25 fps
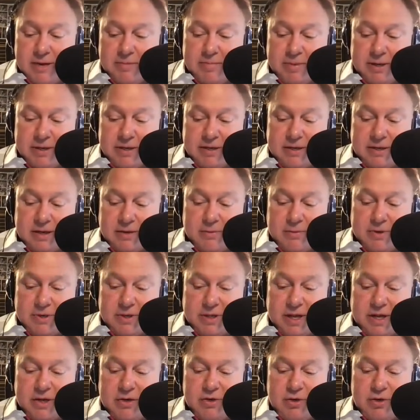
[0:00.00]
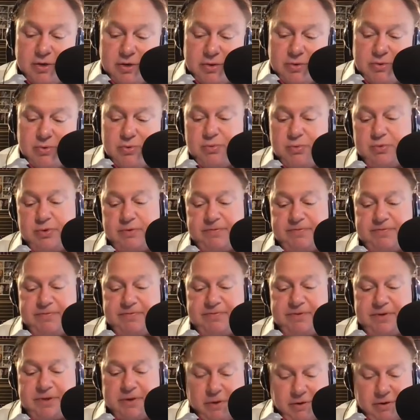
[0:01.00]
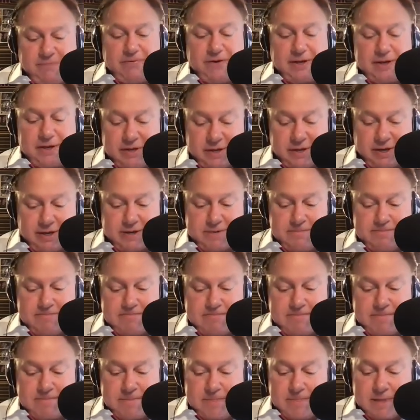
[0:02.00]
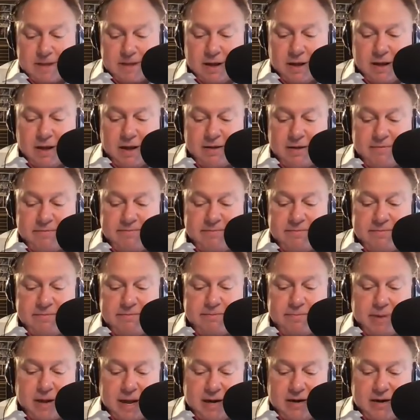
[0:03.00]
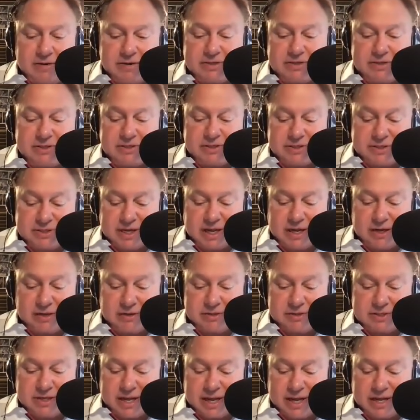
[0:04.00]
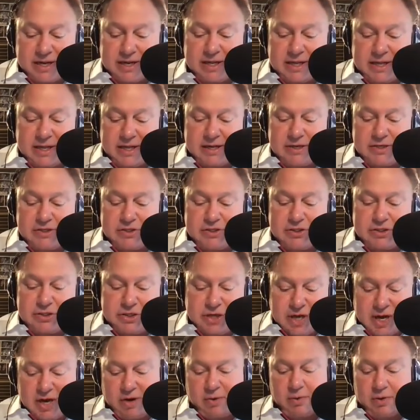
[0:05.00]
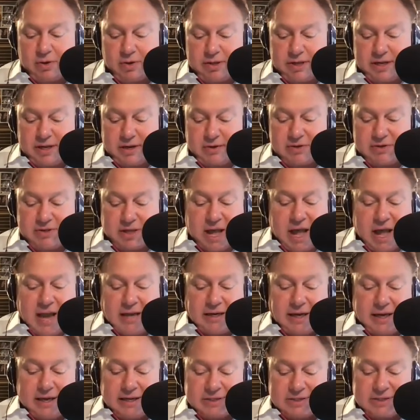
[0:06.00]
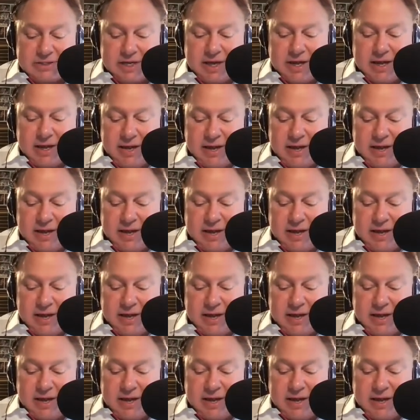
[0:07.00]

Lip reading: But there was a new survey done of buyers and sellers. And in general, here are the highlights.